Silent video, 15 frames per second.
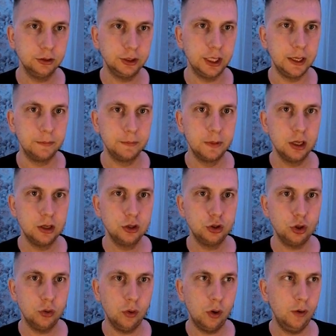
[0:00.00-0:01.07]
Okay,
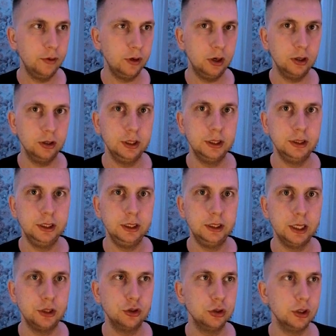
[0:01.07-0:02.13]
so overall it
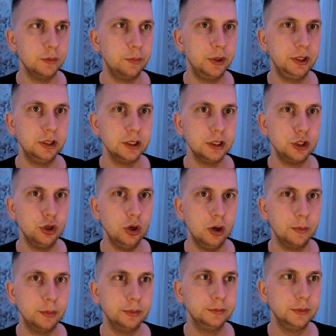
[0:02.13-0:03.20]
did actually a pretty nice
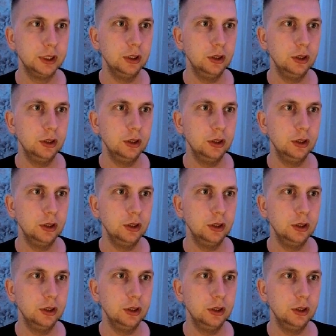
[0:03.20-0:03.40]
job.